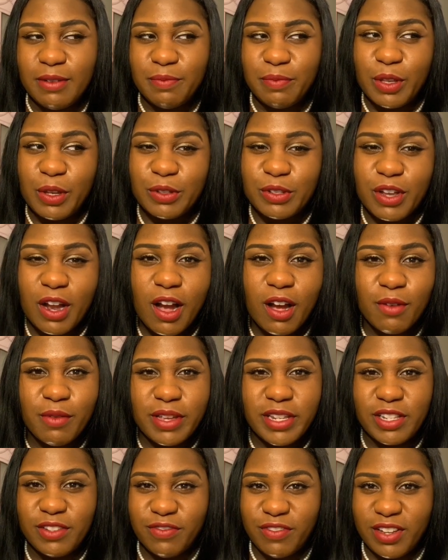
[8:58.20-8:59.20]
Those are
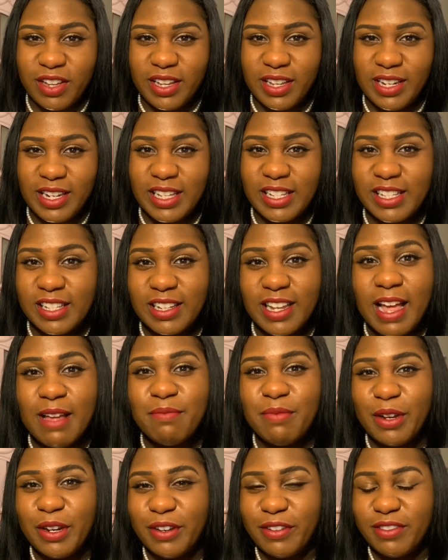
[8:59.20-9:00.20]
always fun. It's a
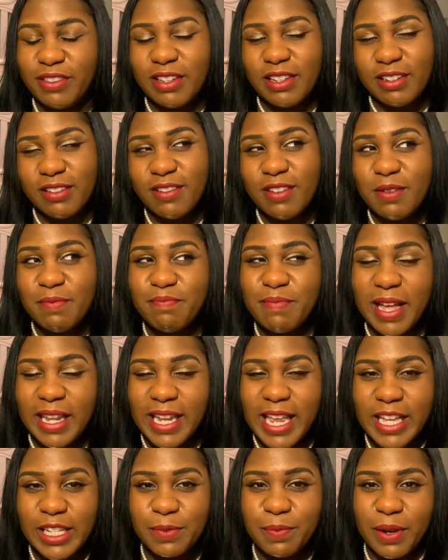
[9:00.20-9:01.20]
lot bigger than my
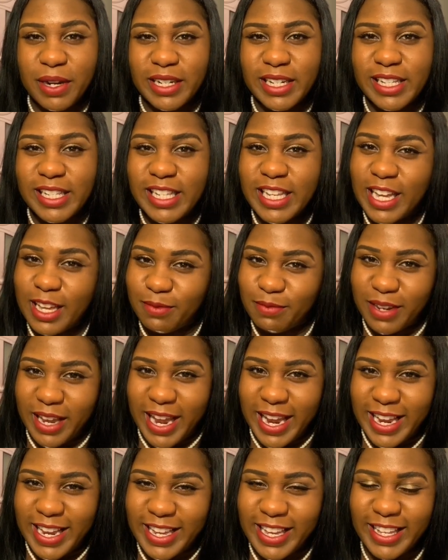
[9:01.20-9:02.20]
last pregnancy
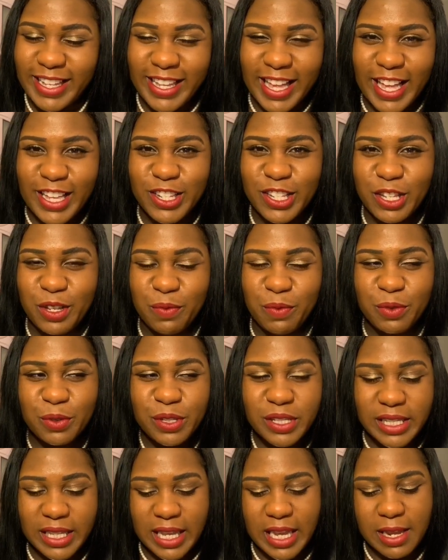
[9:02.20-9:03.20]
update, as you will
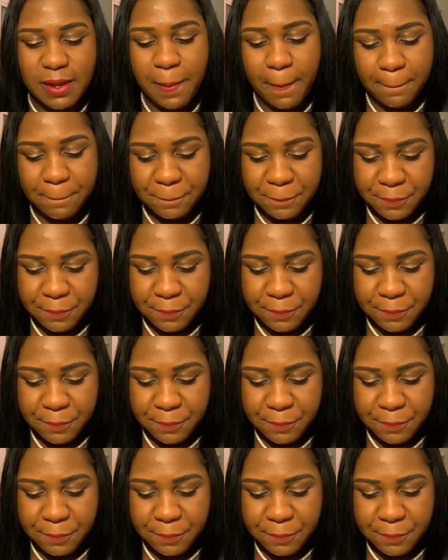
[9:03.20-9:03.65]
see.